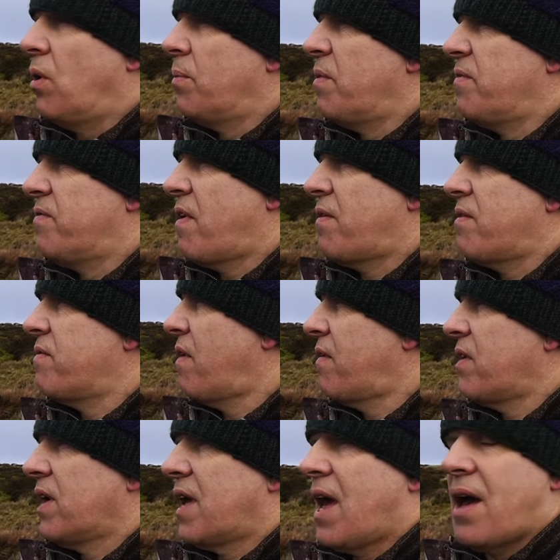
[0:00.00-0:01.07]
be very,
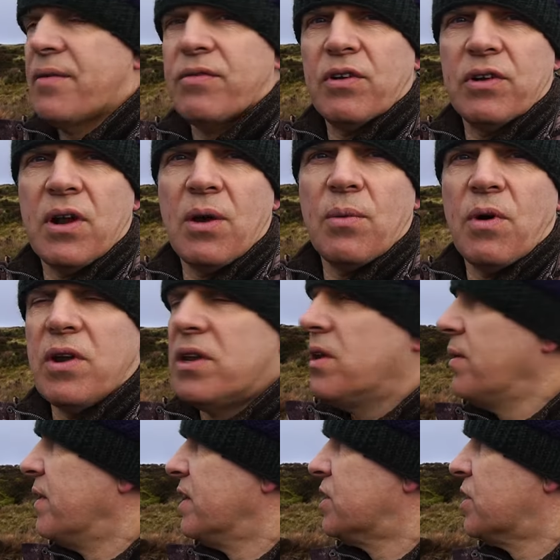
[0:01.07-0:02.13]
very careful and know what
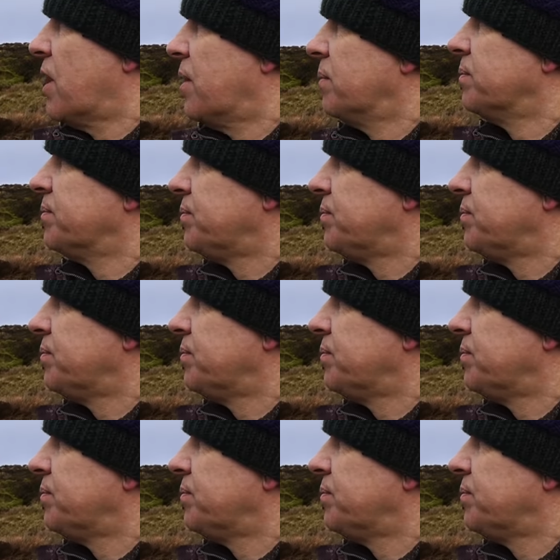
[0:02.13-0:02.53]
you're doing. So